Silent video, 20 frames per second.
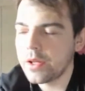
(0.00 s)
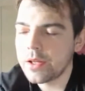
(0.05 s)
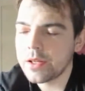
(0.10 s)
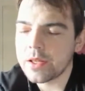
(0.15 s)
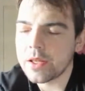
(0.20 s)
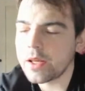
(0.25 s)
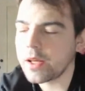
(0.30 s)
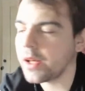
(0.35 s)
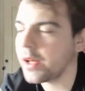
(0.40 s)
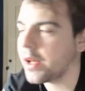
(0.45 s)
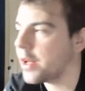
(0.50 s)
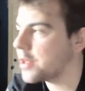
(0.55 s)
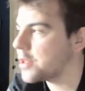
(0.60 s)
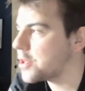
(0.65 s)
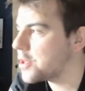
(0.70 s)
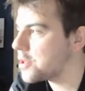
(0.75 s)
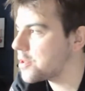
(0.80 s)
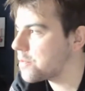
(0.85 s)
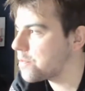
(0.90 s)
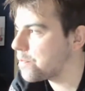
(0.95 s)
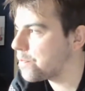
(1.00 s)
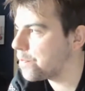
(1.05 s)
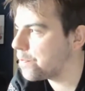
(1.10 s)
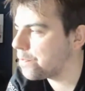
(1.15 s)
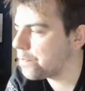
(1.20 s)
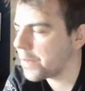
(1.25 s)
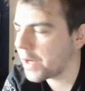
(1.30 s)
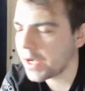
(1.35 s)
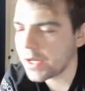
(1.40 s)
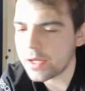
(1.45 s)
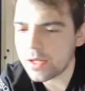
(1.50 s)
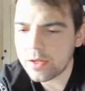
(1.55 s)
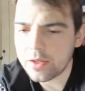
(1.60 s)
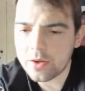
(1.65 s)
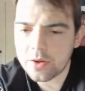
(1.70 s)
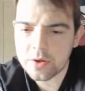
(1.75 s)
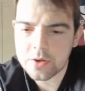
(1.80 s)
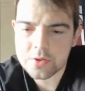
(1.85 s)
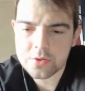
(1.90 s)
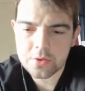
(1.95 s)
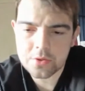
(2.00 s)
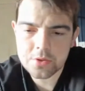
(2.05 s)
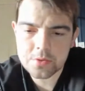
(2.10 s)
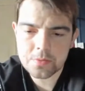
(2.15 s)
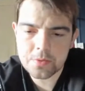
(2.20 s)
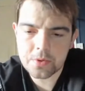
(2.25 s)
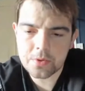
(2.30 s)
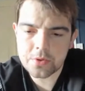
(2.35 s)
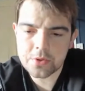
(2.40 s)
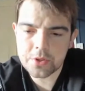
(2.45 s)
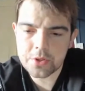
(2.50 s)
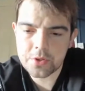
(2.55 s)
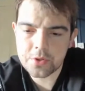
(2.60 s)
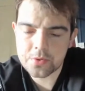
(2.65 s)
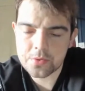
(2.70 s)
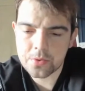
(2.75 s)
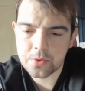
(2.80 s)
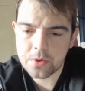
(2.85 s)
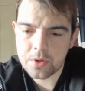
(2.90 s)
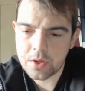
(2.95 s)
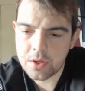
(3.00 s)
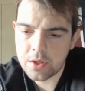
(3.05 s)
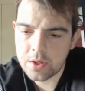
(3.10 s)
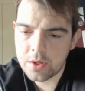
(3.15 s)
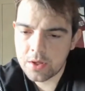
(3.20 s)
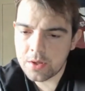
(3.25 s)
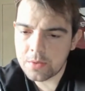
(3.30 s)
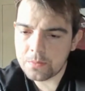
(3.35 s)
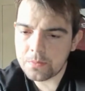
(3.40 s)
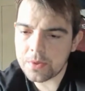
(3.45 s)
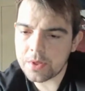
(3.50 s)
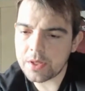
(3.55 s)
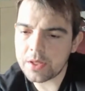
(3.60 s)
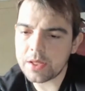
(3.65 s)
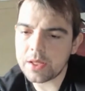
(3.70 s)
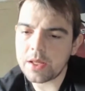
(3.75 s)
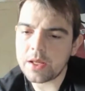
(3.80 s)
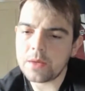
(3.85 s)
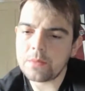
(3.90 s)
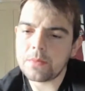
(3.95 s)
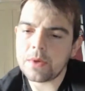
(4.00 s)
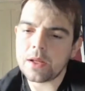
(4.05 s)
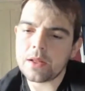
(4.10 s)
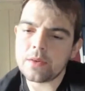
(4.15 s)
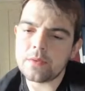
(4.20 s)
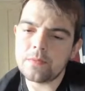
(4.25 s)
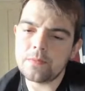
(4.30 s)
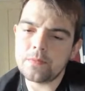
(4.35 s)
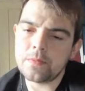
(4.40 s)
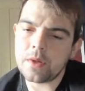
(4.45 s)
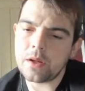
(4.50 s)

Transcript: Yeah, just pain in the ass hospital as usual. But yeah, man.